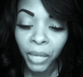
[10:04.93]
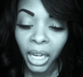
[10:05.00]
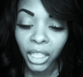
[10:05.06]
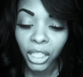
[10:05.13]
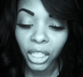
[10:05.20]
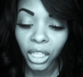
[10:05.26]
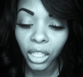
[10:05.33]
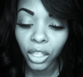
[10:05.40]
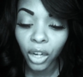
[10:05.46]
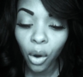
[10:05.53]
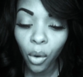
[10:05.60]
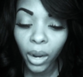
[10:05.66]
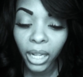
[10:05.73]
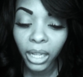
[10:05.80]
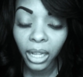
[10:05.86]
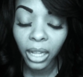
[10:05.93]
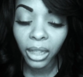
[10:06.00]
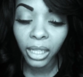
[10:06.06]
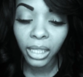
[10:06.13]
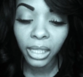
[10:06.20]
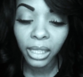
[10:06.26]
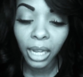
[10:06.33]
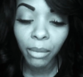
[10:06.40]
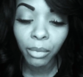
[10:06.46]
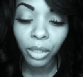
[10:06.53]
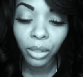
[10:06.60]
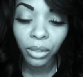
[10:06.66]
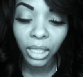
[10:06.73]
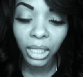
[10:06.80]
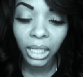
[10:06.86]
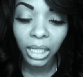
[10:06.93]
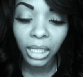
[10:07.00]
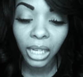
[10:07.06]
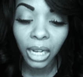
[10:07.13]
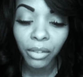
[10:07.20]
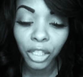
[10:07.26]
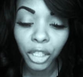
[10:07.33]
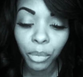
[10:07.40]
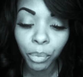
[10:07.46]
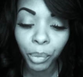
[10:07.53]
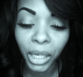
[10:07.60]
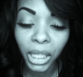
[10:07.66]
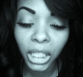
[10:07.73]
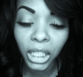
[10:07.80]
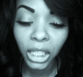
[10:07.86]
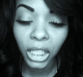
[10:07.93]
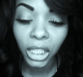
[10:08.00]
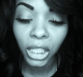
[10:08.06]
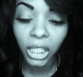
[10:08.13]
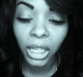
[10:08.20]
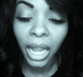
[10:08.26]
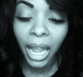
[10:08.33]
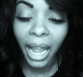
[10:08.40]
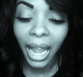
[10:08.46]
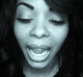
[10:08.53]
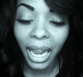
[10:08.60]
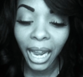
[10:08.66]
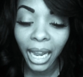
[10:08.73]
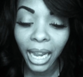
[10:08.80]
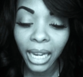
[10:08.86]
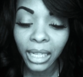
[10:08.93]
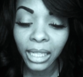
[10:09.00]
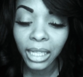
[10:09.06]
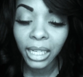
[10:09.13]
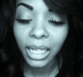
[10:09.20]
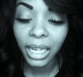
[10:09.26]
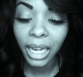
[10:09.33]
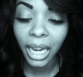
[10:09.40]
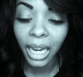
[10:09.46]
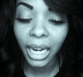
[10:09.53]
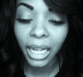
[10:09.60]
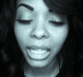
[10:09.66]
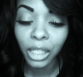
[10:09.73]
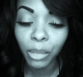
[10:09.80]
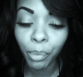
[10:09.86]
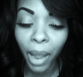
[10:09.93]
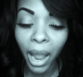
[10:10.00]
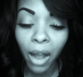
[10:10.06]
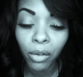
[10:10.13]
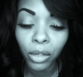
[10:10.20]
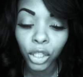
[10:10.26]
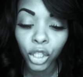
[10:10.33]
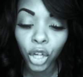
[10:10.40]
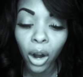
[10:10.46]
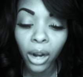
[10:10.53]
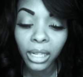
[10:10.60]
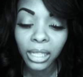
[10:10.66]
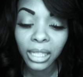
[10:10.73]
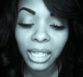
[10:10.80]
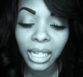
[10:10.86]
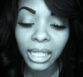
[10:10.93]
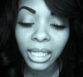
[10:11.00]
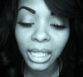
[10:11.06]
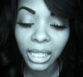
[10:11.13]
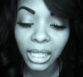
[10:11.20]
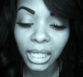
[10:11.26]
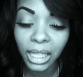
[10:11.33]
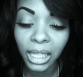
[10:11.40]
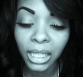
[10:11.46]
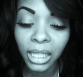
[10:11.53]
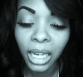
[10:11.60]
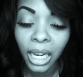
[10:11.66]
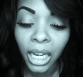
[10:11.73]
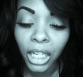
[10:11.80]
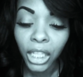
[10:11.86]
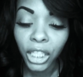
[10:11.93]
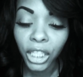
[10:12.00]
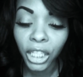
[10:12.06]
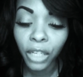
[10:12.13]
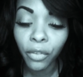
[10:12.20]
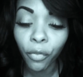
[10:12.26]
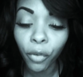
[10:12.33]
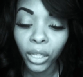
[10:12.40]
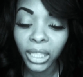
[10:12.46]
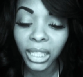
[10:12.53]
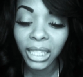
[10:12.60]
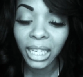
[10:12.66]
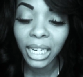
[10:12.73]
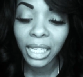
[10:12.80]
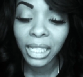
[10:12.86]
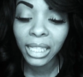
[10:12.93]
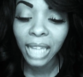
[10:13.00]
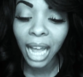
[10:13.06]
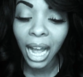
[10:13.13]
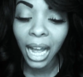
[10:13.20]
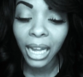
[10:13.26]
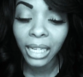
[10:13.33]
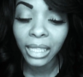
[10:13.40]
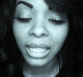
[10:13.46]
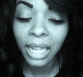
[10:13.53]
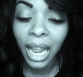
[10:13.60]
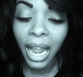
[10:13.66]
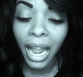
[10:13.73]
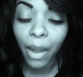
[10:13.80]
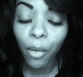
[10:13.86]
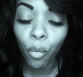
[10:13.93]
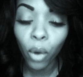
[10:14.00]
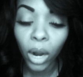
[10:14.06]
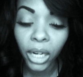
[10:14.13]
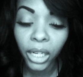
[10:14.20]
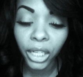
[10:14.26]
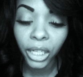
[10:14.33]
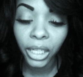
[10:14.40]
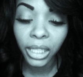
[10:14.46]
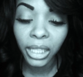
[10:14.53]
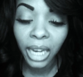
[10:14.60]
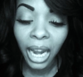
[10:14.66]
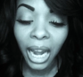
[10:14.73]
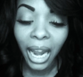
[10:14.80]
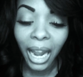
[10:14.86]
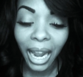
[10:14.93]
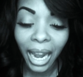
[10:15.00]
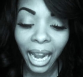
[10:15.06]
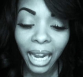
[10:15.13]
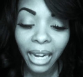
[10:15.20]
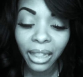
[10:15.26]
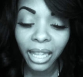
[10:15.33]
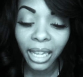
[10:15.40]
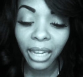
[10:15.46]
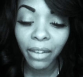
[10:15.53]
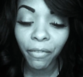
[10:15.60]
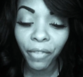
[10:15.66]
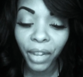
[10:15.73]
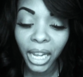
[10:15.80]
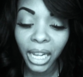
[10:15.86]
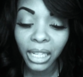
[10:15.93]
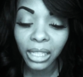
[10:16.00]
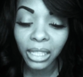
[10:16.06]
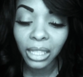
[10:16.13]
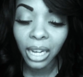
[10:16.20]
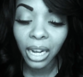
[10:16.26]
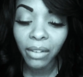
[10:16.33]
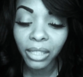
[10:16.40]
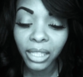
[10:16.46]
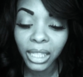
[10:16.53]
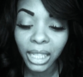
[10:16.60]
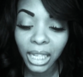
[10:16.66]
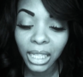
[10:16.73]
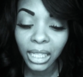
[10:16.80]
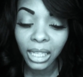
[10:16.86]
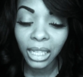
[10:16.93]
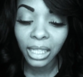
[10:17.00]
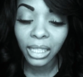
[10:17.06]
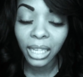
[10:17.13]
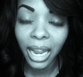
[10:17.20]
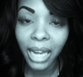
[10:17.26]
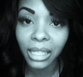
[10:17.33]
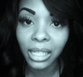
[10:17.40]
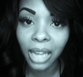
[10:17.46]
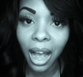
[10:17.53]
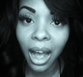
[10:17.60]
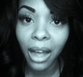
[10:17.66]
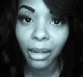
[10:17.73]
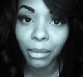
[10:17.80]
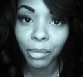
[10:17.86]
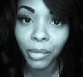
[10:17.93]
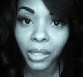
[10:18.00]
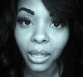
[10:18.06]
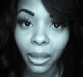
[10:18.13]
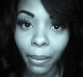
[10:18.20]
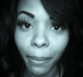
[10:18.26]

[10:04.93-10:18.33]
She knoweth the subtleties of speeches, and can expound dark sentences. She foreseeth signs and wonders, and the events of seasons and times.